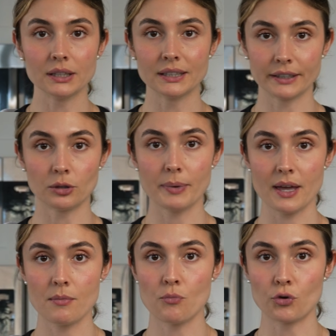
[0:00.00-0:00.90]
a little
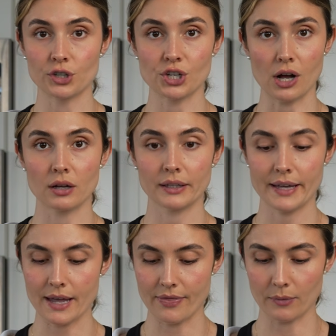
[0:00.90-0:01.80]
bit more
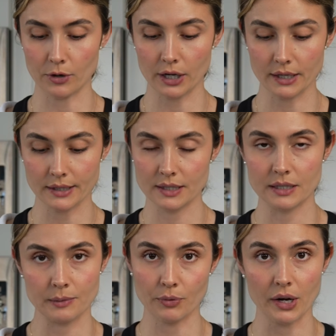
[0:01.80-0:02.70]
chocolate and then we're gonna
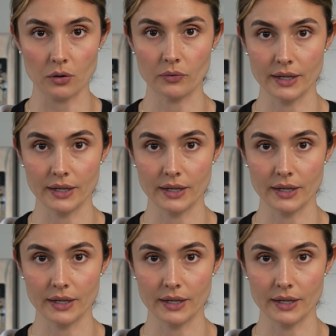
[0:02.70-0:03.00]
sprinkle